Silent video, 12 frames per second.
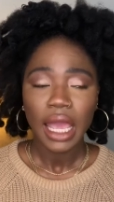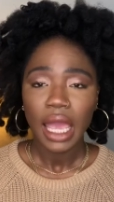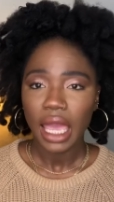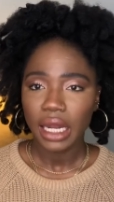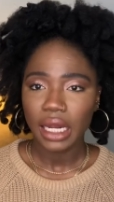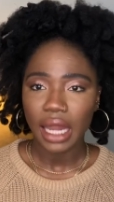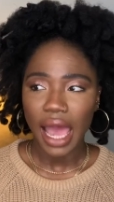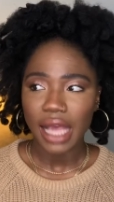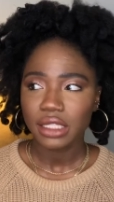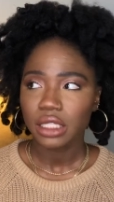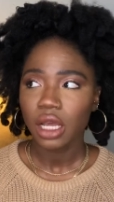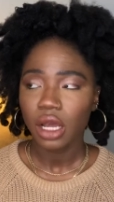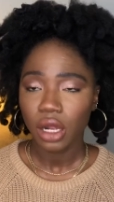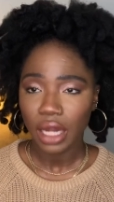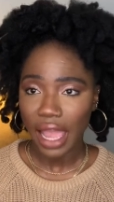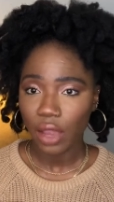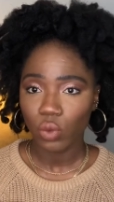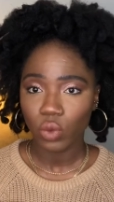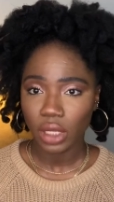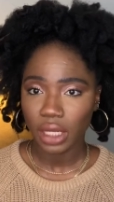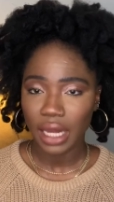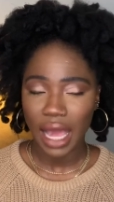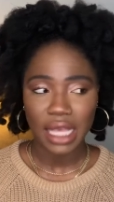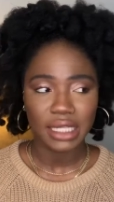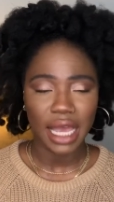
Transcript: and it lasts like really nice.